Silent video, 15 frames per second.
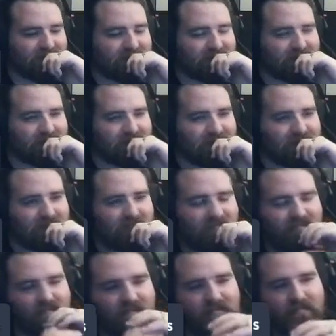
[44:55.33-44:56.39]

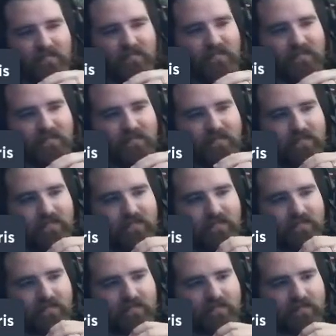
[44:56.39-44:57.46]

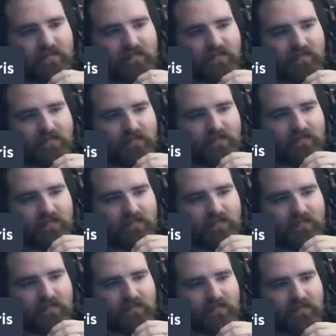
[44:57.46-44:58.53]

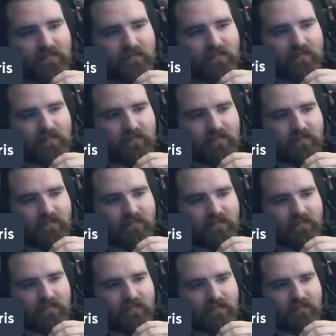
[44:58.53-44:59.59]

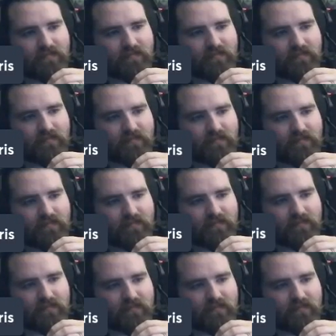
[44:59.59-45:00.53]
[no speech]